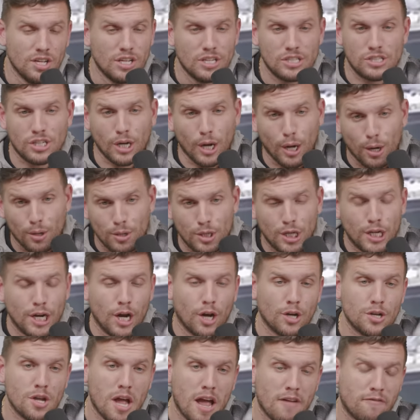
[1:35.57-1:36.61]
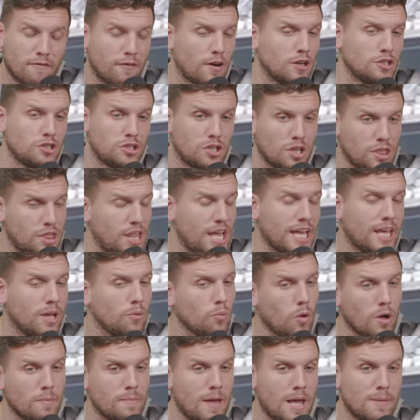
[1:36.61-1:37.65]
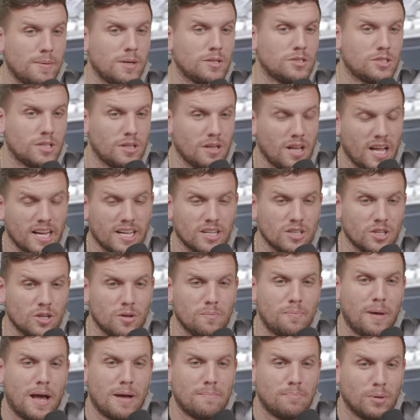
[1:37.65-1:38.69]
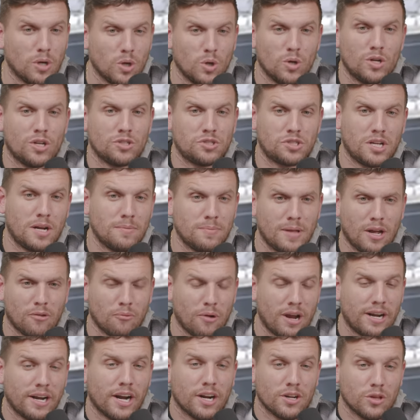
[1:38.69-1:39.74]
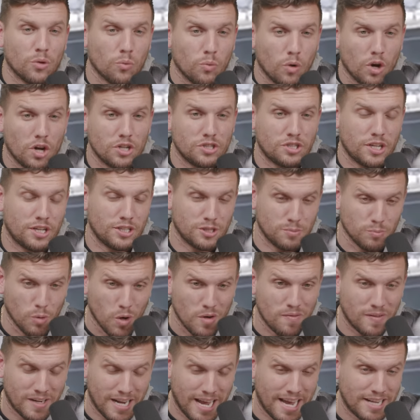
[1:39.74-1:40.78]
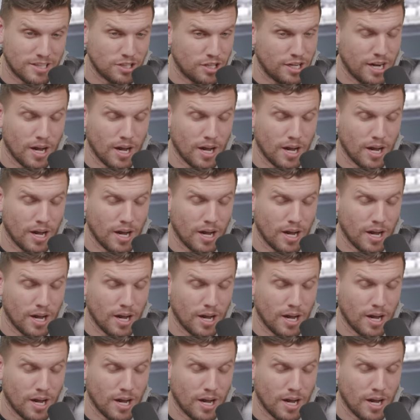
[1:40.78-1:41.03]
So, you know, at first you're thinking, well, maybe it's like a little baboon or something that ran out of the woods and is moving it,